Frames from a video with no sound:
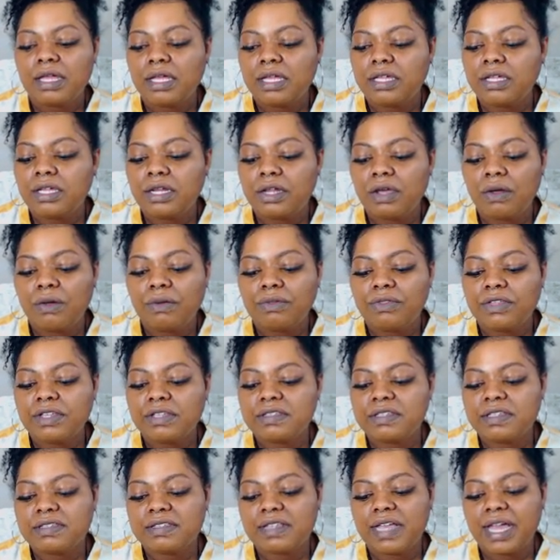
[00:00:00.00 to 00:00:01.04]
You know,
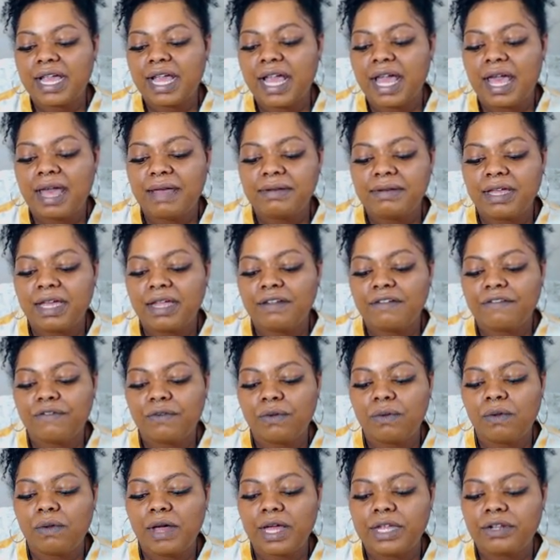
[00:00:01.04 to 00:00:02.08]
this is like, I'm not a
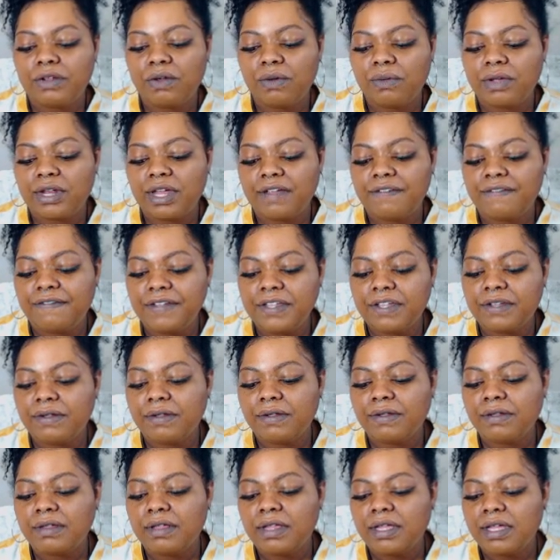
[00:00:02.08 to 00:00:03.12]
fool. I know what I
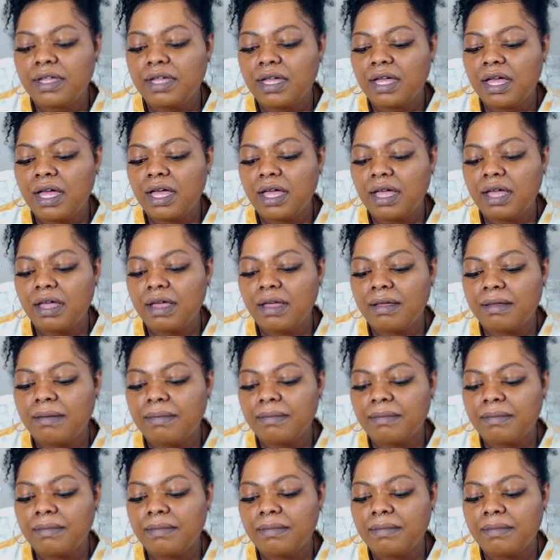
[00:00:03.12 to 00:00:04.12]
feel. Um,